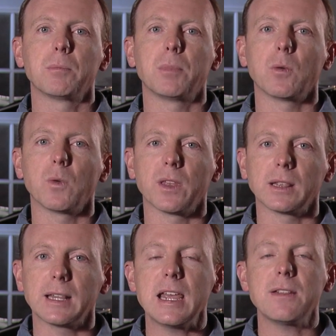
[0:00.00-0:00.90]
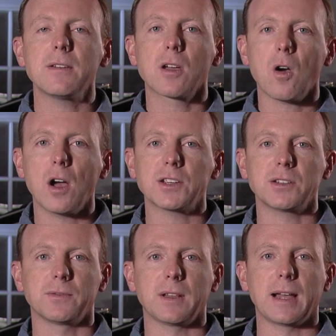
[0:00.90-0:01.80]
but with a late
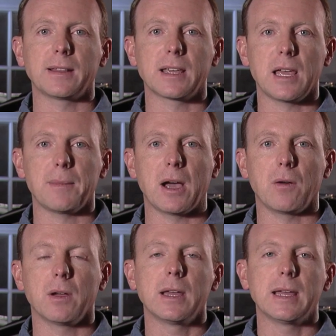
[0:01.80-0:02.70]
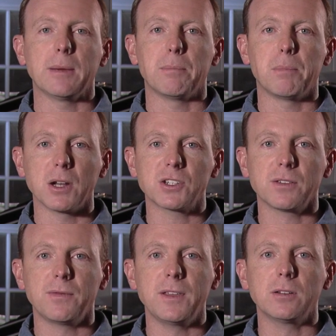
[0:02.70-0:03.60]
caution flag that came out, it bunched
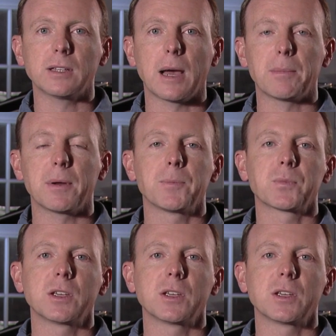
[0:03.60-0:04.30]
the field up.